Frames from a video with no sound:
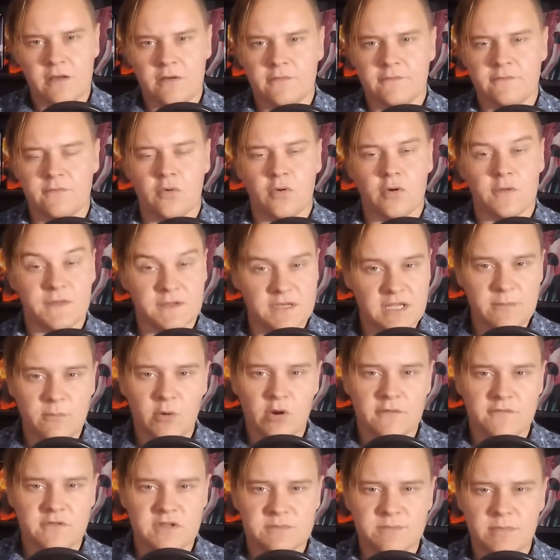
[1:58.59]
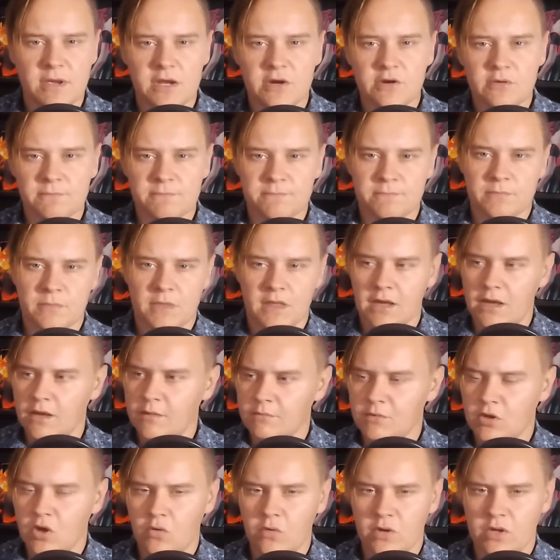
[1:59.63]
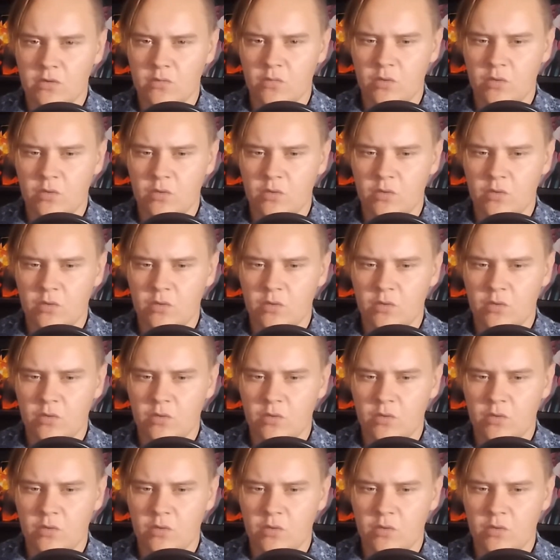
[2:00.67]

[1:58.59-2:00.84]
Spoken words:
For the D mode of this banner, I'm going